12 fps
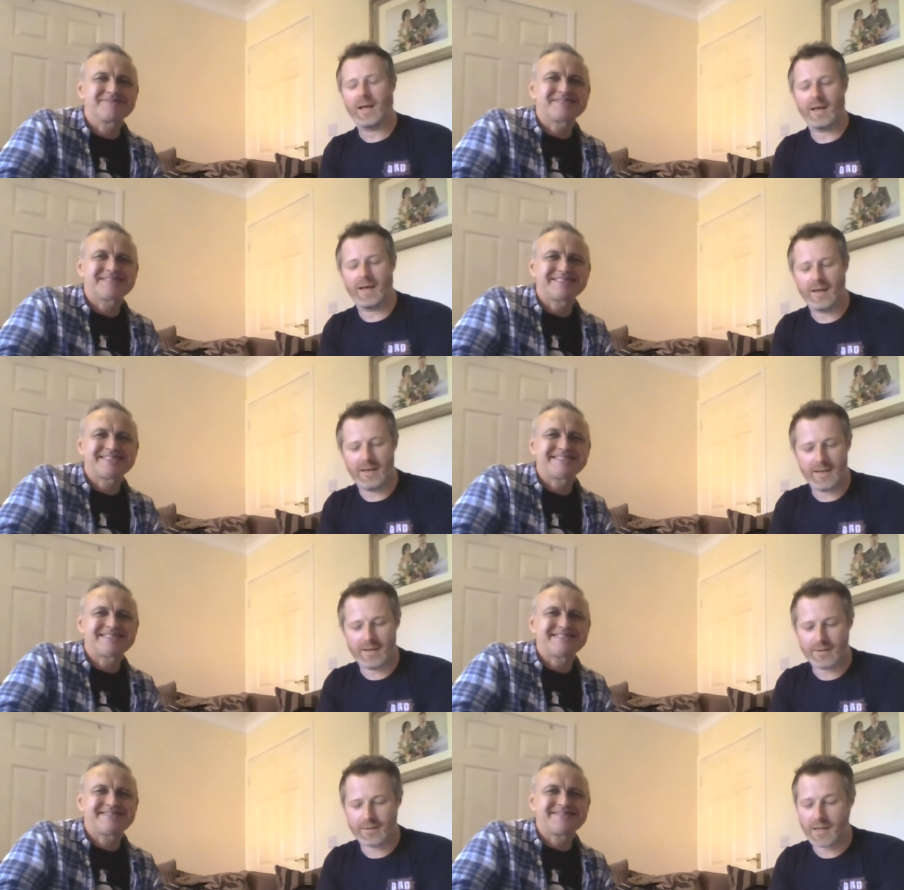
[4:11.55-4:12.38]

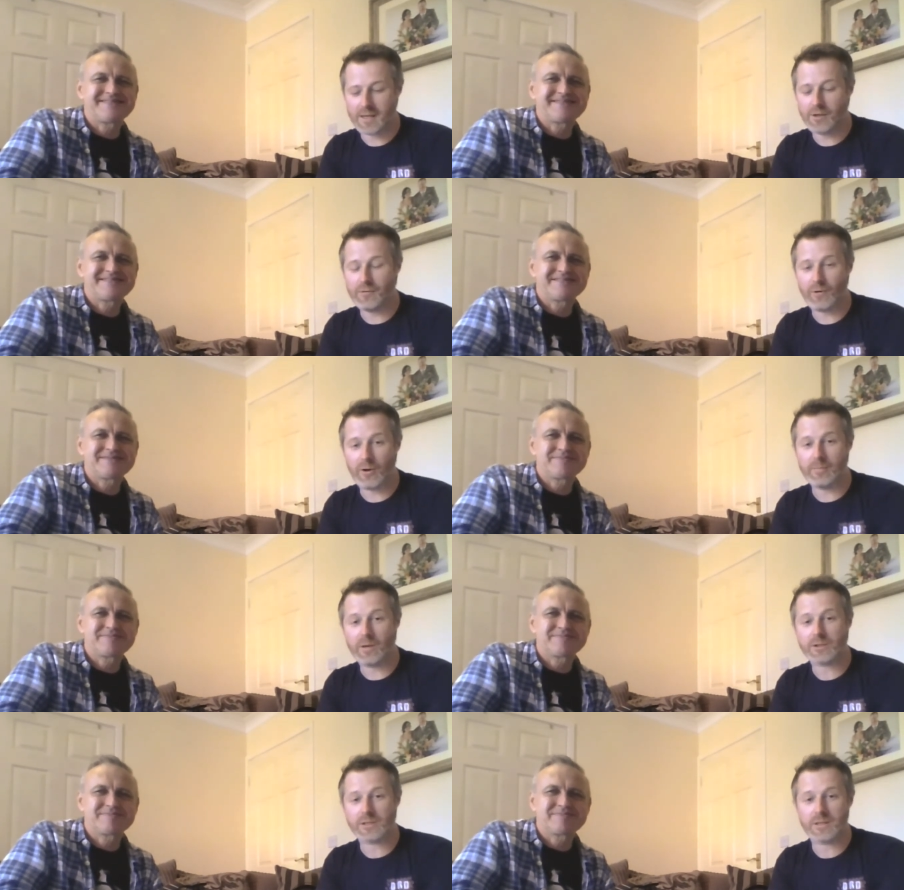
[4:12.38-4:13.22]
Speaker 1: Uh, thank you very
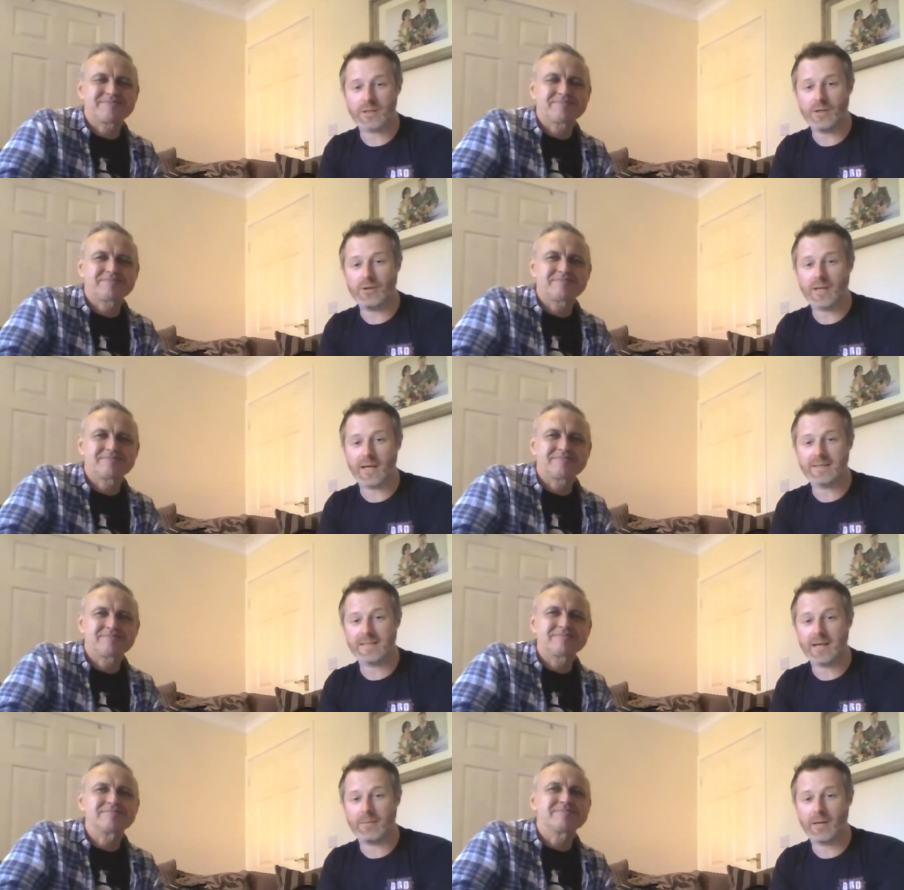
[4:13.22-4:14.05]
much to the
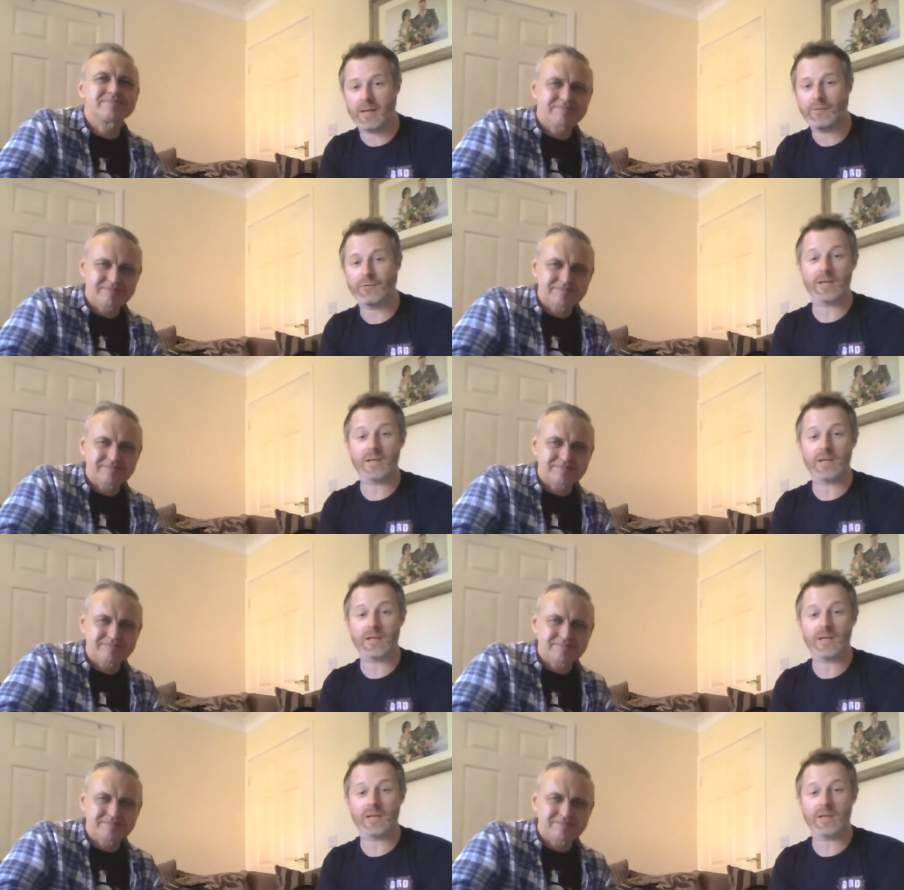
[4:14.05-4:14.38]
UKCMA for